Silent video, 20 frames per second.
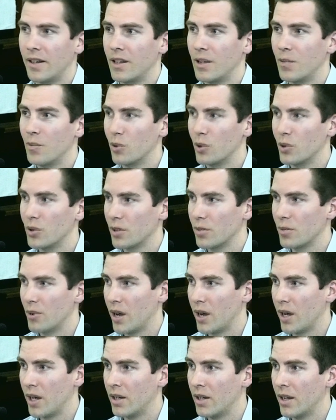it brought to
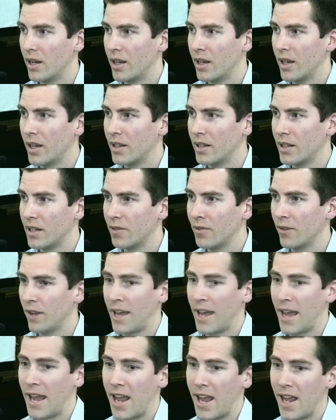mind, I think for
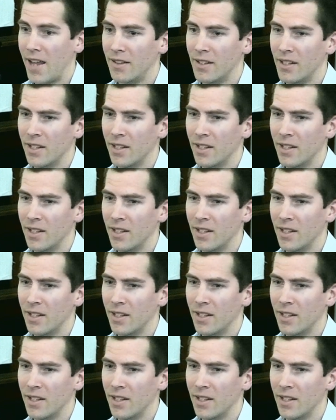Anne,